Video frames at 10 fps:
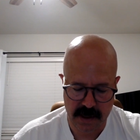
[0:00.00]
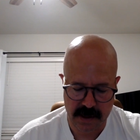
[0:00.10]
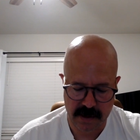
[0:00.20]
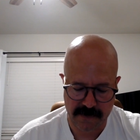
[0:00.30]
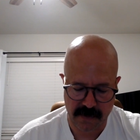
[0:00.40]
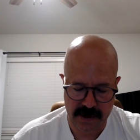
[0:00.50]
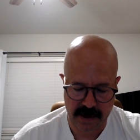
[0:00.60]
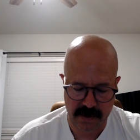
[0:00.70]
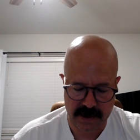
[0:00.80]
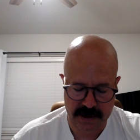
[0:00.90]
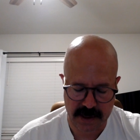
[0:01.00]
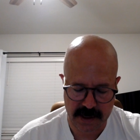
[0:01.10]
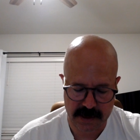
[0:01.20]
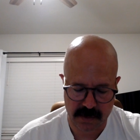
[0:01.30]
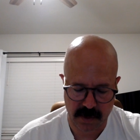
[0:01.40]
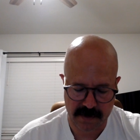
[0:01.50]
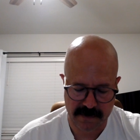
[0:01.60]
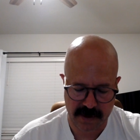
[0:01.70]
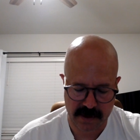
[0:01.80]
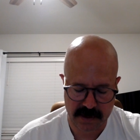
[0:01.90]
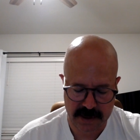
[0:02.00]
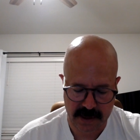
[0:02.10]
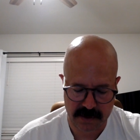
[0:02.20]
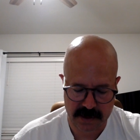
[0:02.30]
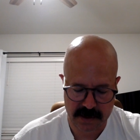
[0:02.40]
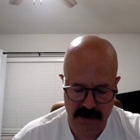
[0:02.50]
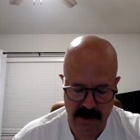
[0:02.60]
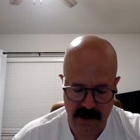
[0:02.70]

therefore they were assigned as one father's house.